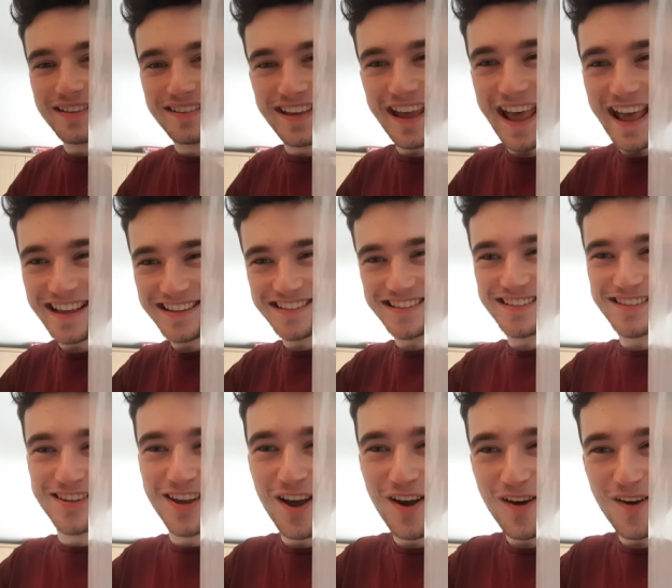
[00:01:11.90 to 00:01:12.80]

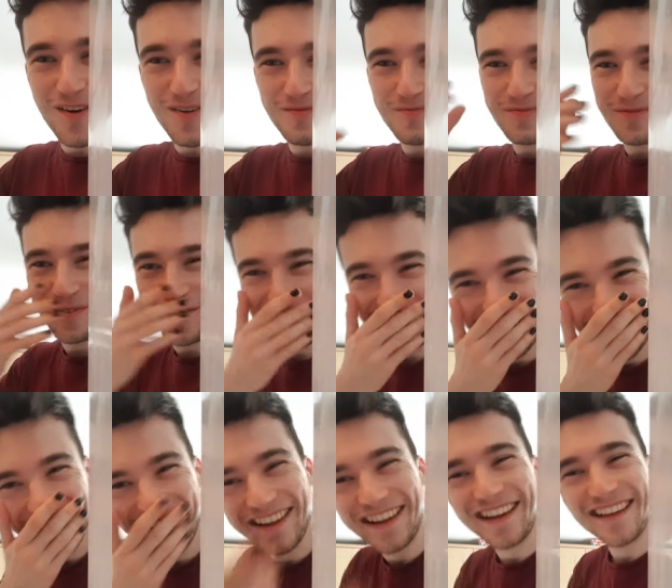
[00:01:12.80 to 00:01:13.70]
desktop
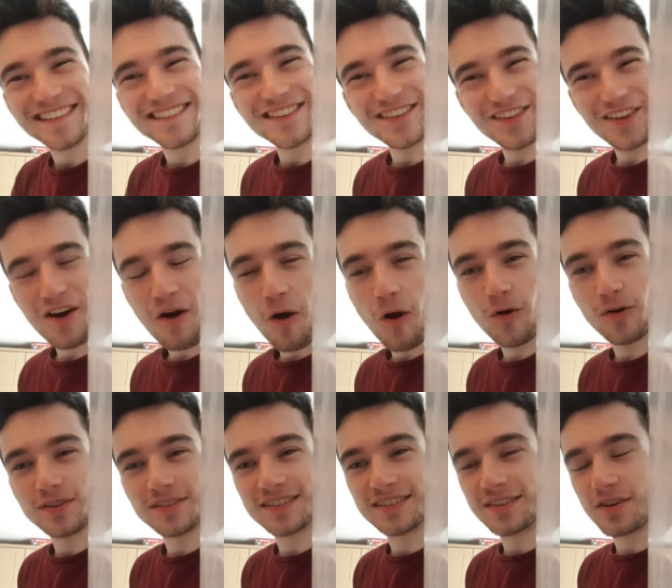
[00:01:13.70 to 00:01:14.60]
to the
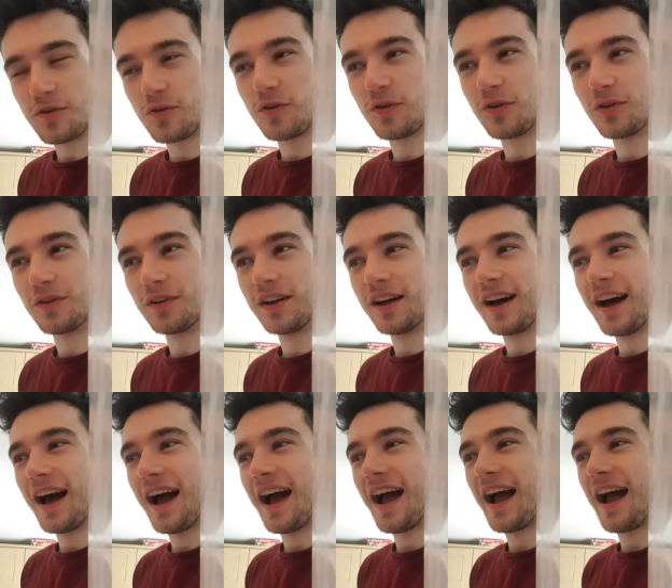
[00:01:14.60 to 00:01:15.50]
whole school,
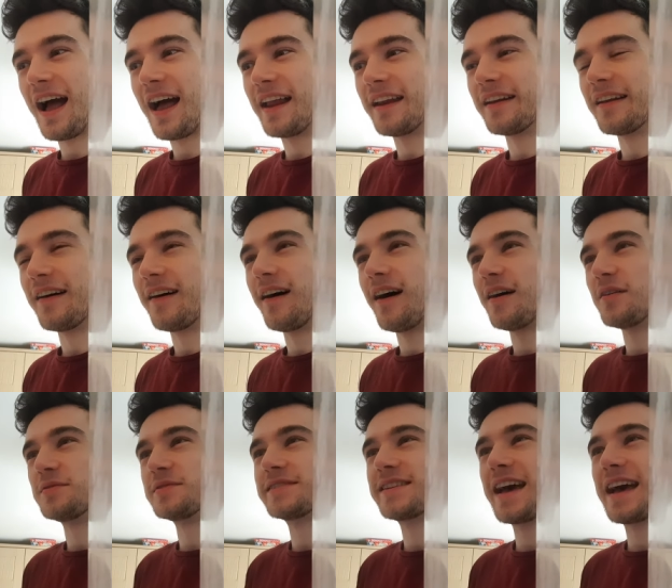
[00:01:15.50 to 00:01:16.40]
and I
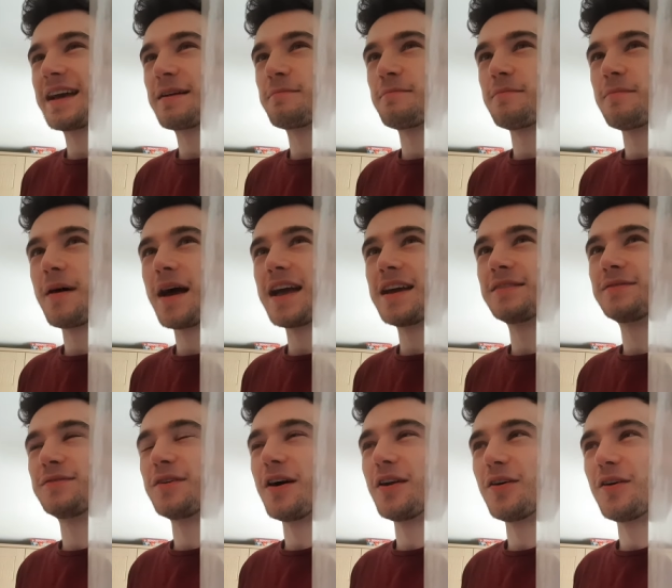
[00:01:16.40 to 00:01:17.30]
was getting
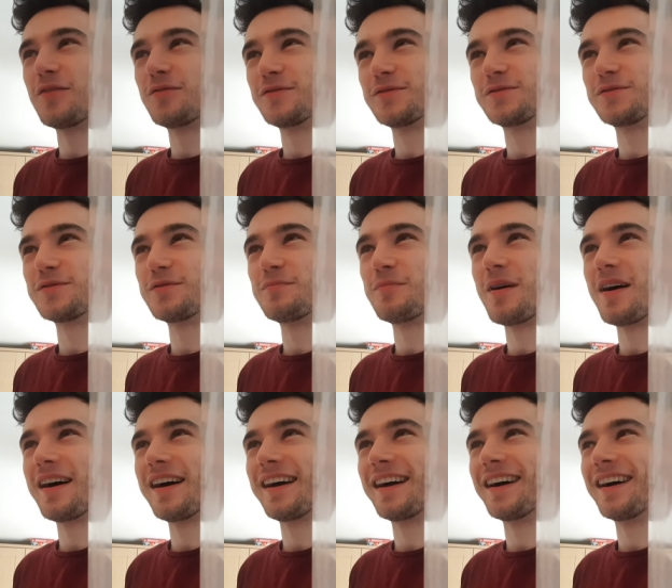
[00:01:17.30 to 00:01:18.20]
made fun of for
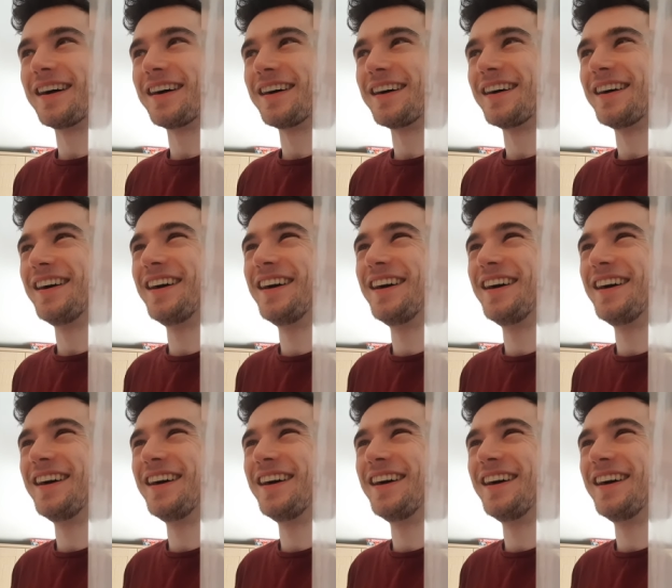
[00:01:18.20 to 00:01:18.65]
my uh,